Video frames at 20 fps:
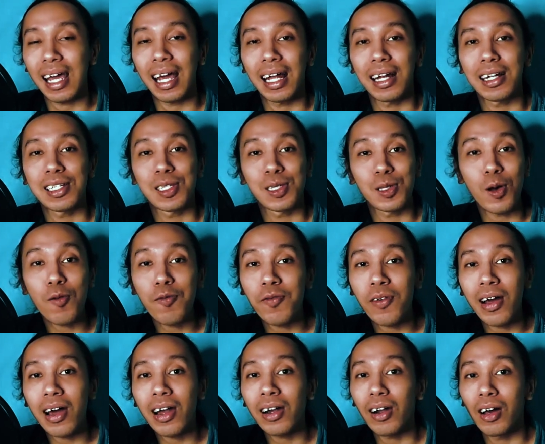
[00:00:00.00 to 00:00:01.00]
and so
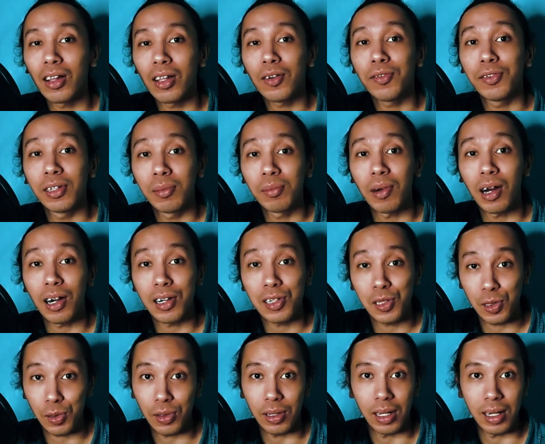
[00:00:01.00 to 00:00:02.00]
far all of them are
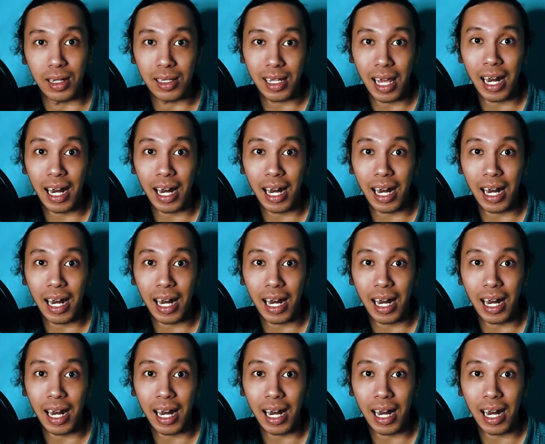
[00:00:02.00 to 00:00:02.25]
students.